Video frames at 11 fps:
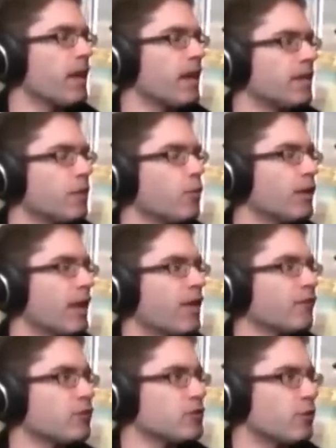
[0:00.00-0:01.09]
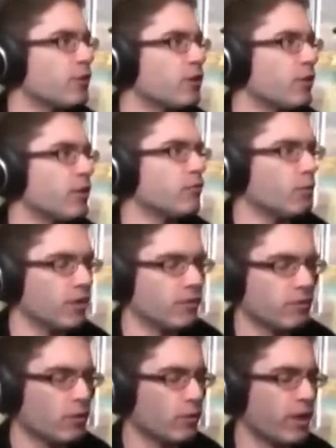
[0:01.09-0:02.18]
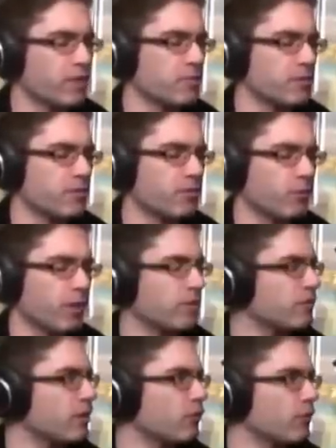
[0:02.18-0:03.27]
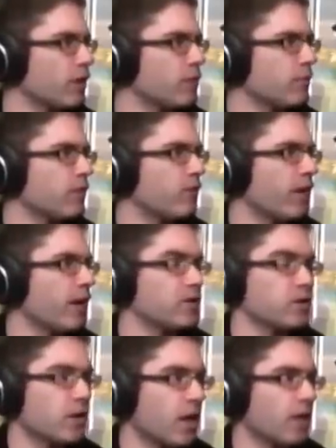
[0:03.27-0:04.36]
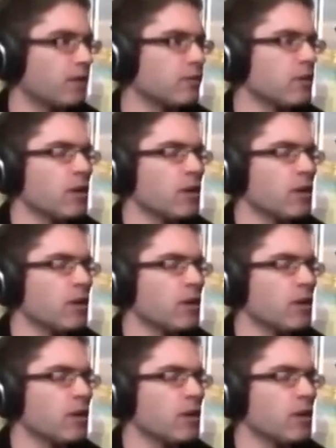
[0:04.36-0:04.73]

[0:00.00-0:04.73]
And they went after Zoe Quinn with harassments of threat and rape and violence. And